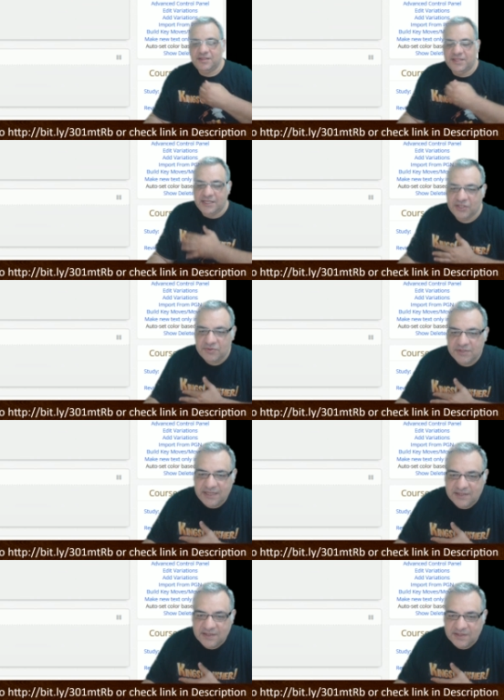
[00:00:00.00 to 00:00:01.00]
they do
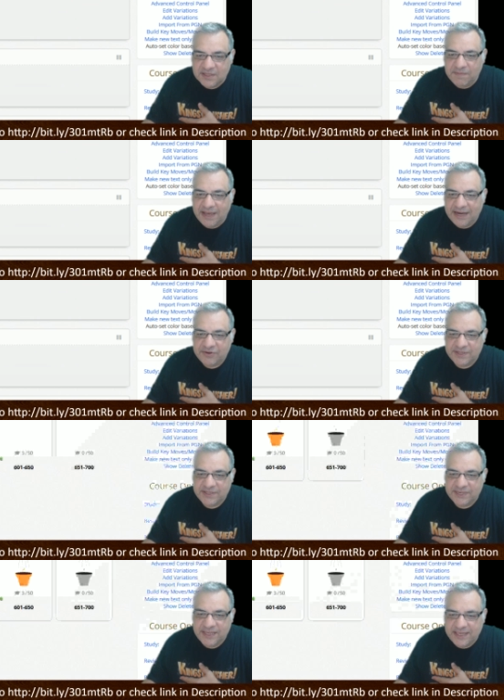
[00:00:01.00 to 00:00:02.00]
need some
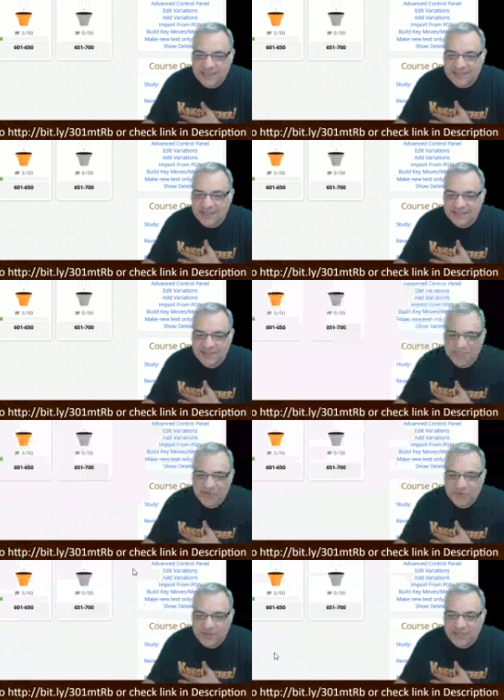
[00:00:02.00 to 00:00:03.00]
accuracy. It is easy
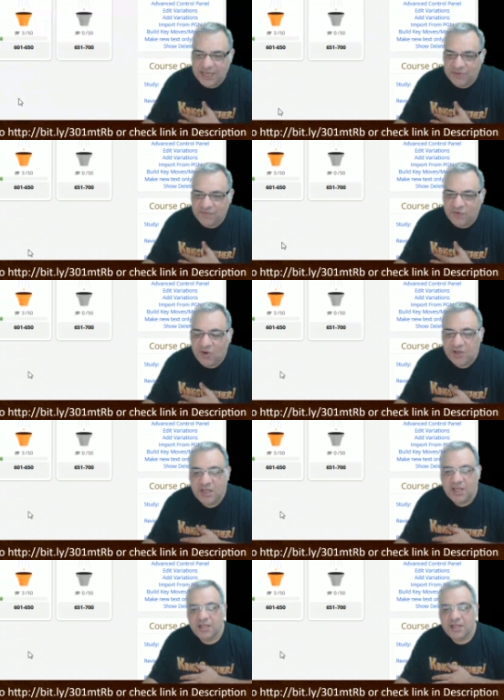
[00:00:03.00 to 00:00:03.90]
to get them wrong.